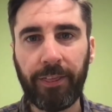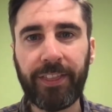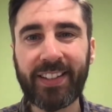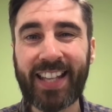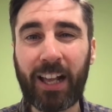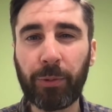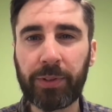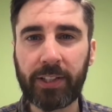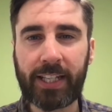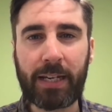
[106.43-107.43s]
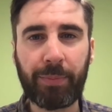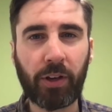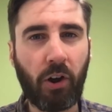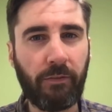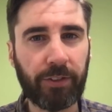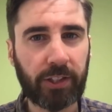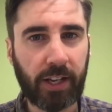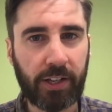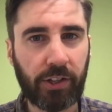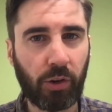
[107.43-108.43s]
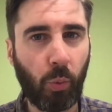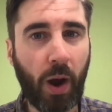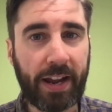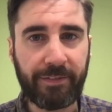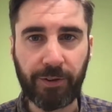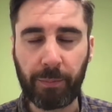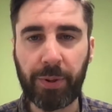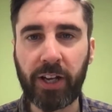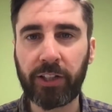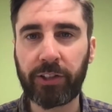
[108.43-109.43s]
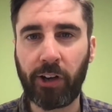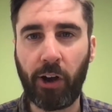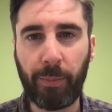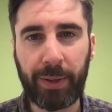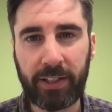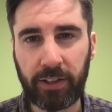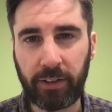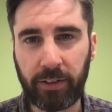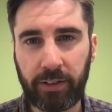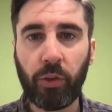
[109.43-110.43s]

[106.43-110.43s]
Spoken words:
This helps to keep the conversation away from personal opinion.